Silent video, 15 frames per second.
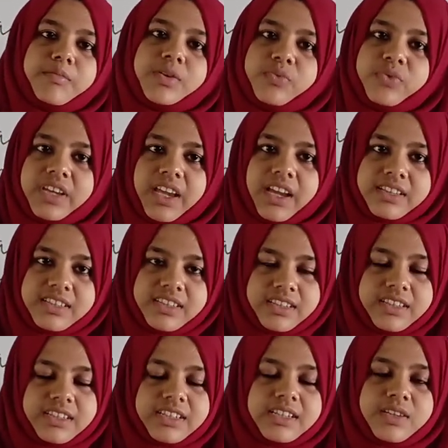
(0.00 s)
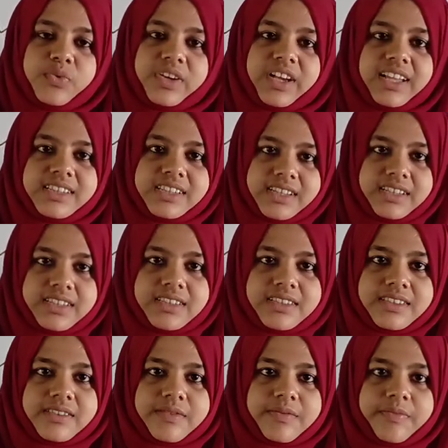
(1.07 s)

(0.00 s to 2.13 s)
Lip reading: difficulties.